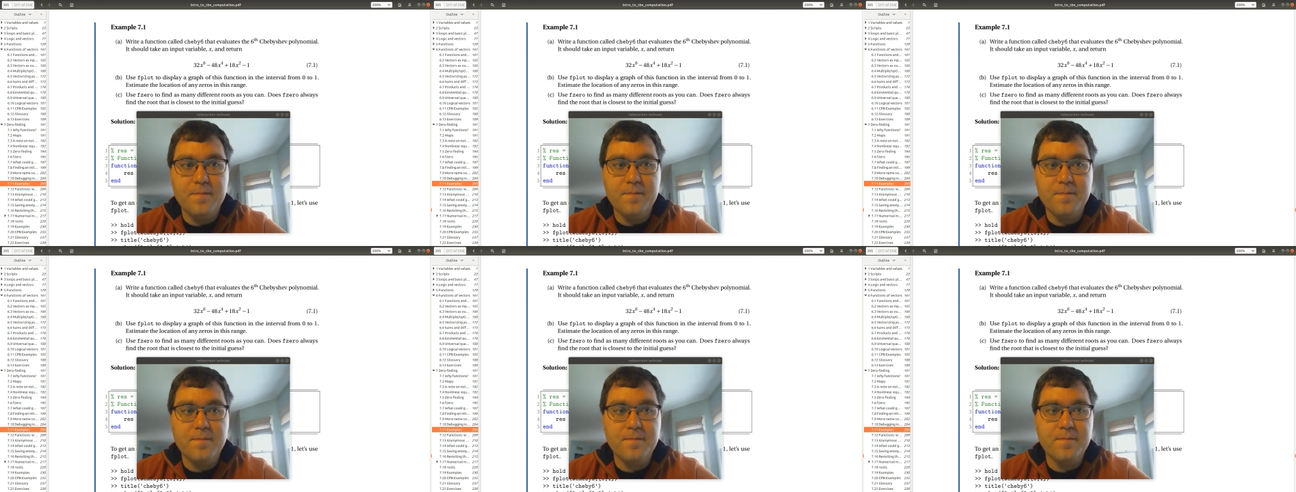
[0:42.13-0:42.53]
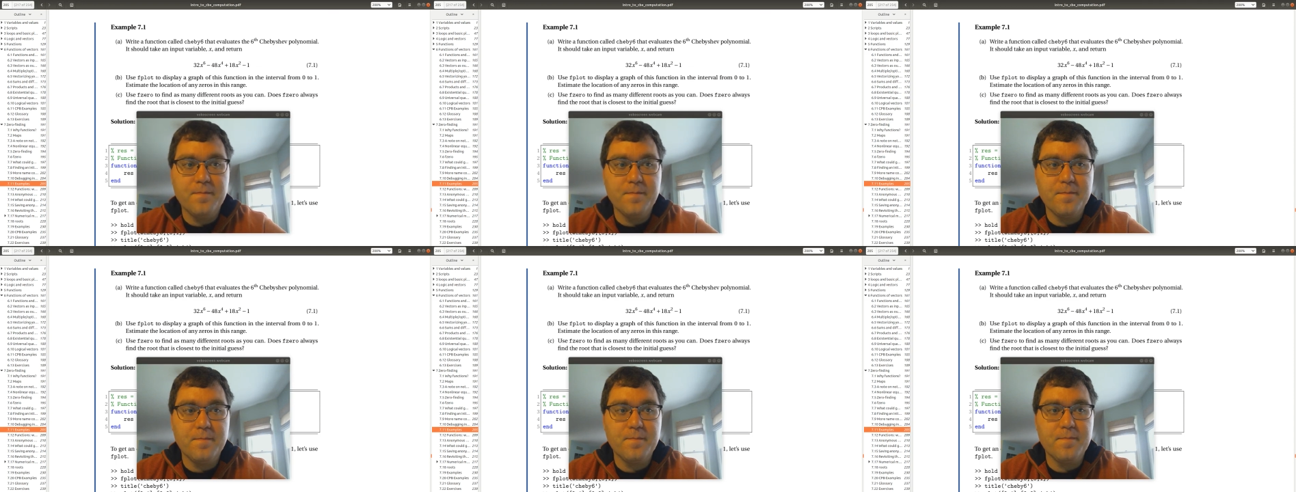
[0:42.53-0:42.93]

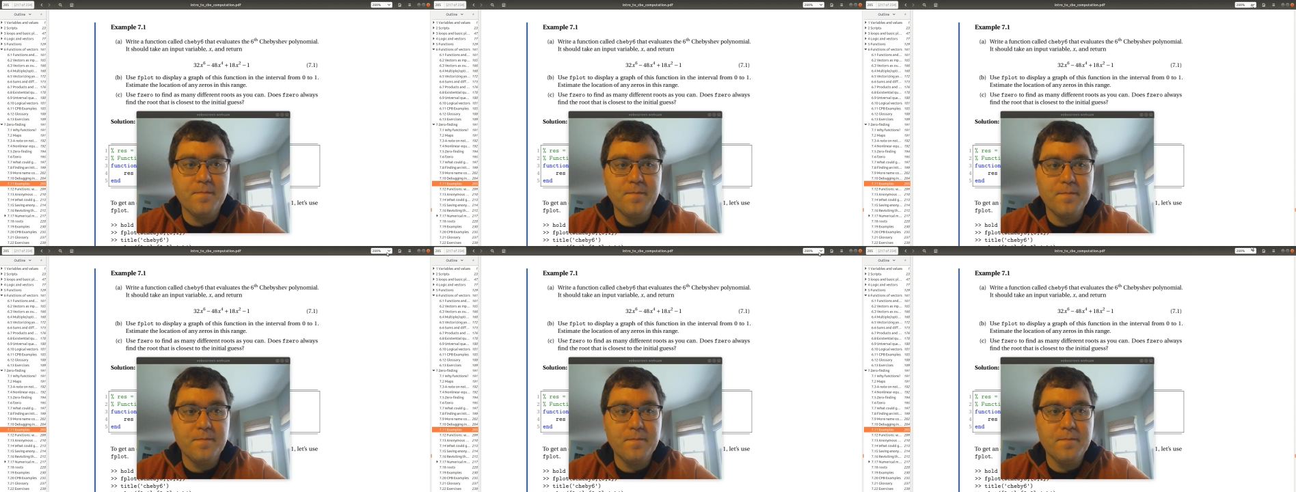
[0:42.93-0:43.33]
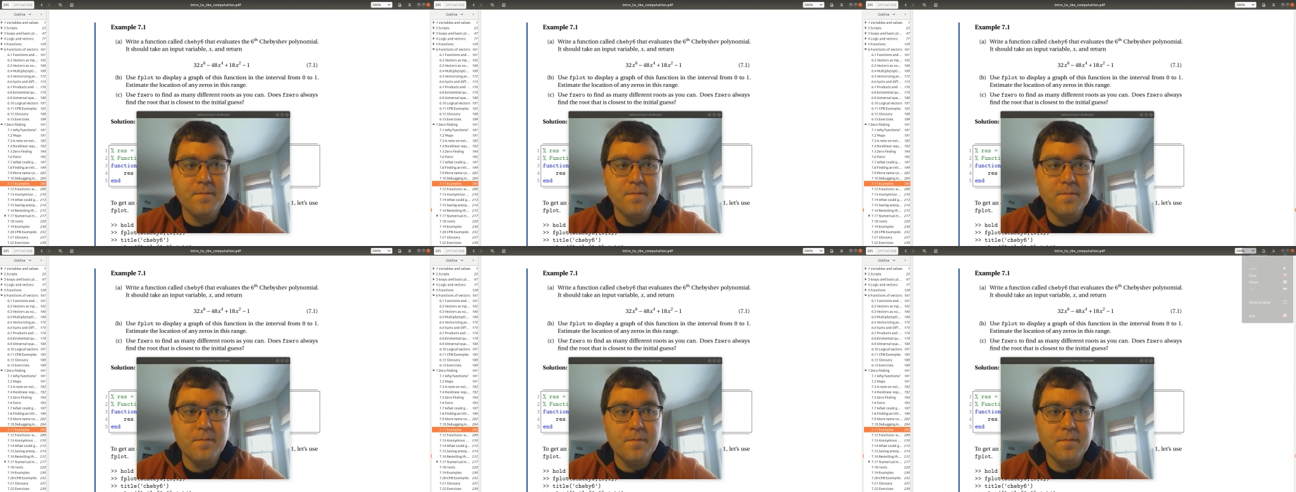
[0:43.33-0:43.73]

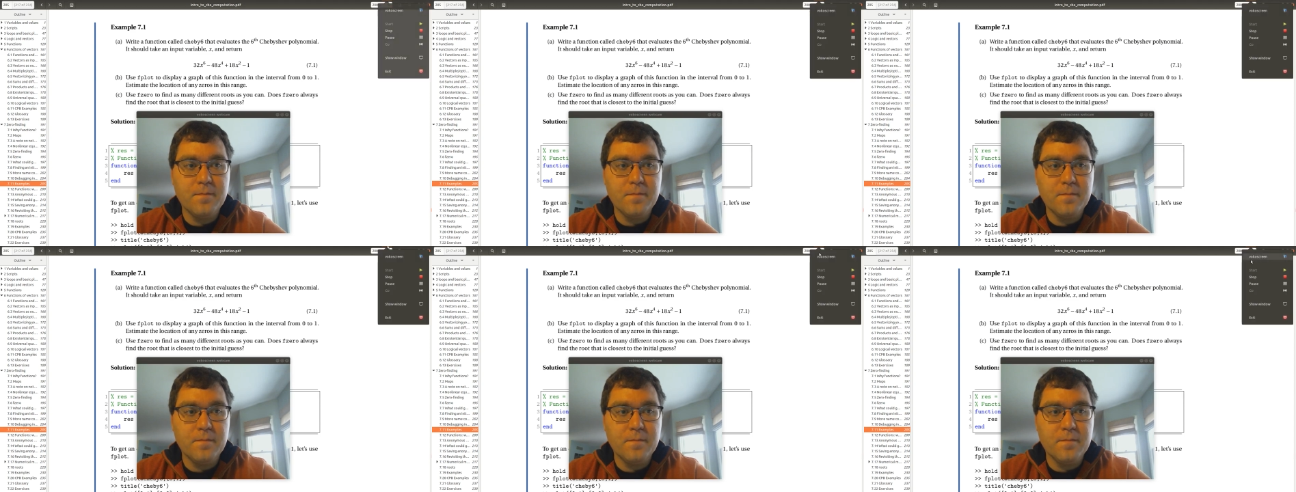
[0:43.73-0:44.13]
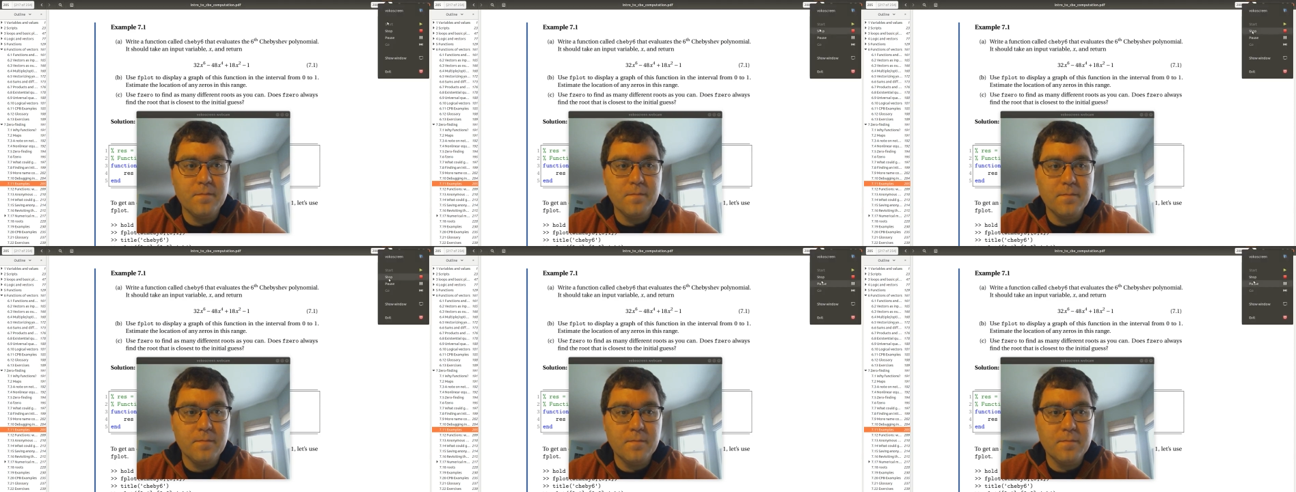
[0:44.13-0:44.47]
Nobody speaks.